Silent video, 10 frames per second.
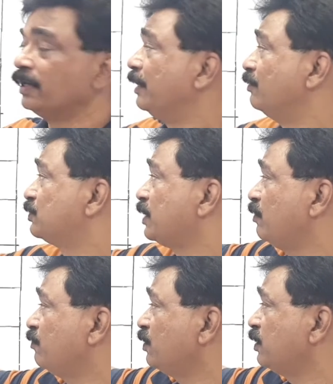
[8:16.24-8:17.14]
If
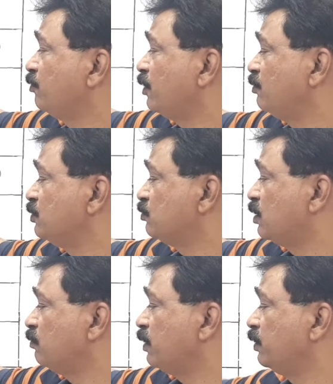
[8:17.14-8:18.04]
sine 45 is
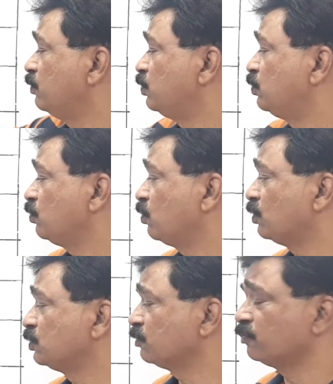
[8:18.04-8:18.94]
1 by root 2,
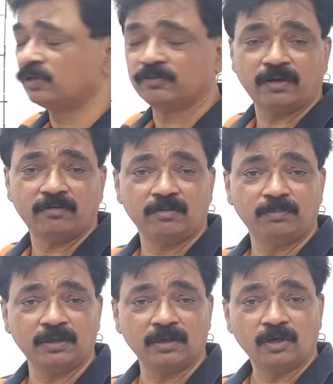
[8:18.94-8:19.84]
cosec 45 will
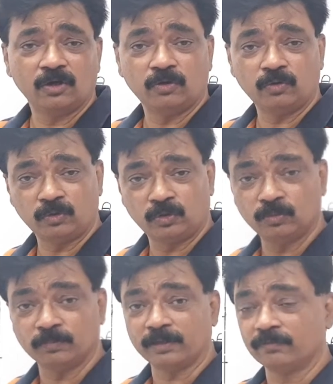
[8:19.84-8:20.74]
be root
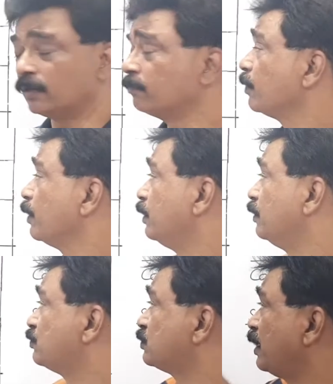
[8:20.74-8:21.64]
2 by 1.
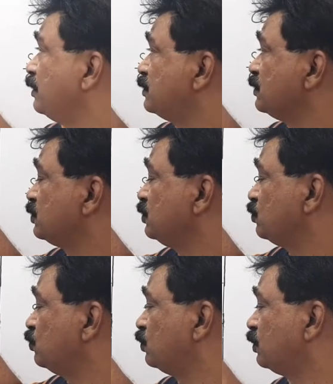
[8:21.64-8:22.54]
If sine 60
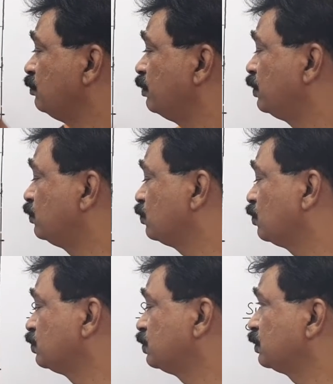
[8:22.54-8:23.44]
is root 3 by 2,
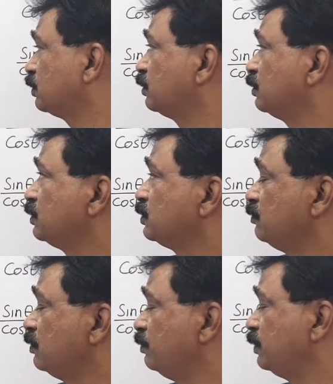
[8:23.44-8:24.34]
cosec 60
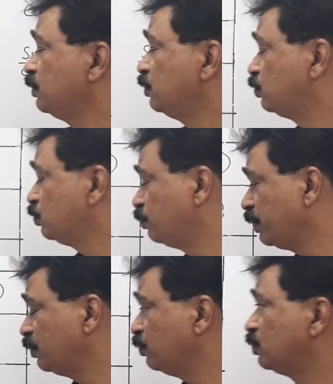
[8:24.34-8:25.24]
will be 2
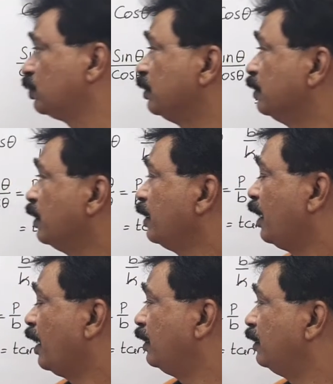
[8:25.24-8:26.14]
by root 3.
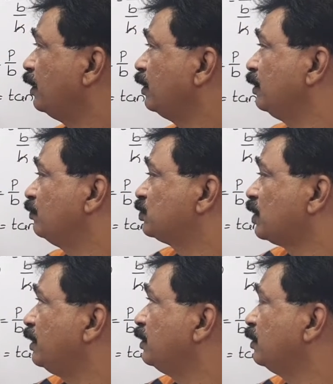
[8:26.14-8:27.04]
And then if
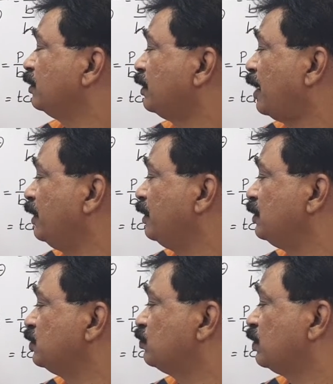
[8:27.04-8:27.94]
sine 90
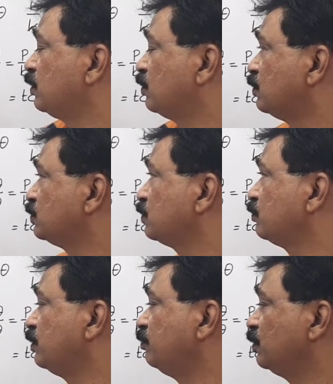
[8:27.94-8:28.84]
is 1, cosec
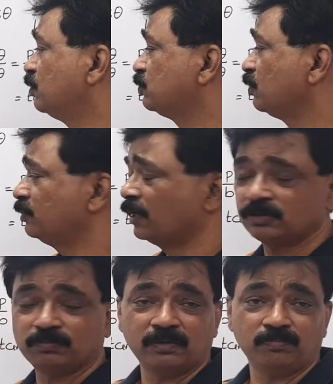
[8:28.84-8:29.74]
will be also
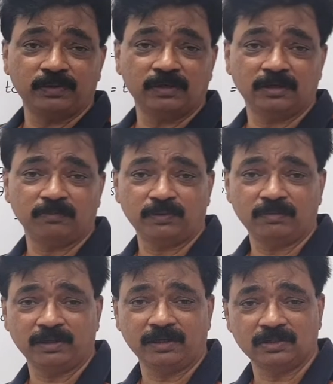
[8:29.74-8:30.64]
h by p, p
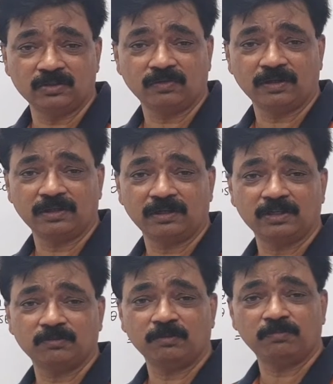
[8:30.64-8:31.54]
by h is 1, then
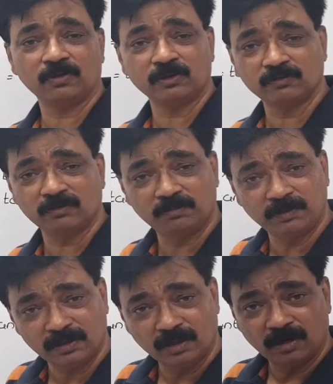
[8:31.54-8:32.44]
h by p also will
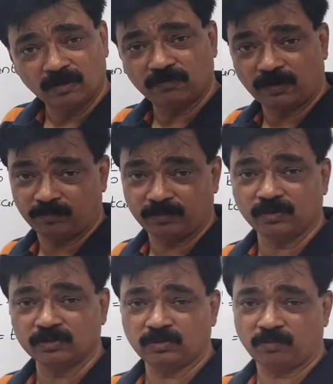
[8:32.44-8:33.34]
be 1,
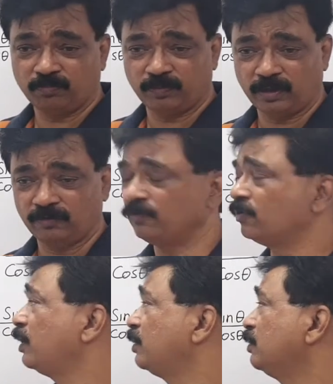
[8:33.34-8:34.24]
because if you
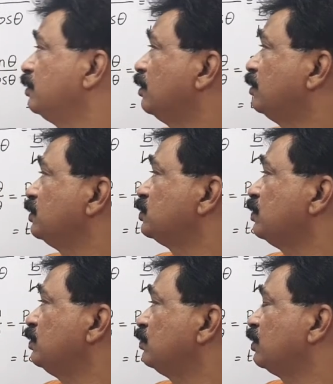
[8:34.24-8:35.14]
write it this
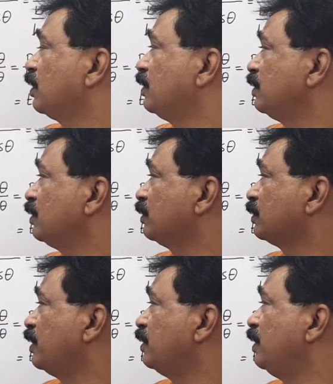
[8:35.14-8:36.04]
way, you can take
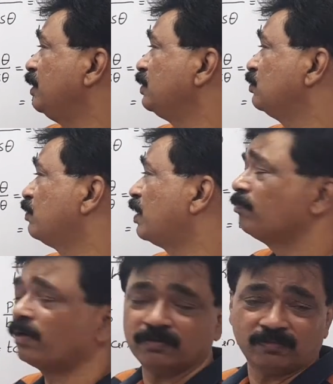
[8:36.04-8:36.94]
sine 90 is
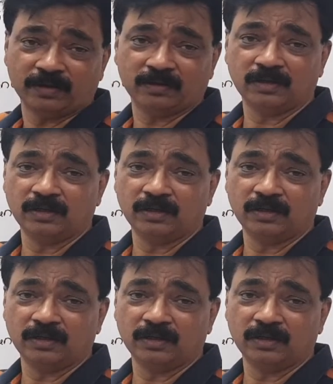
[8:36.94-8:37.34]
1 by 1.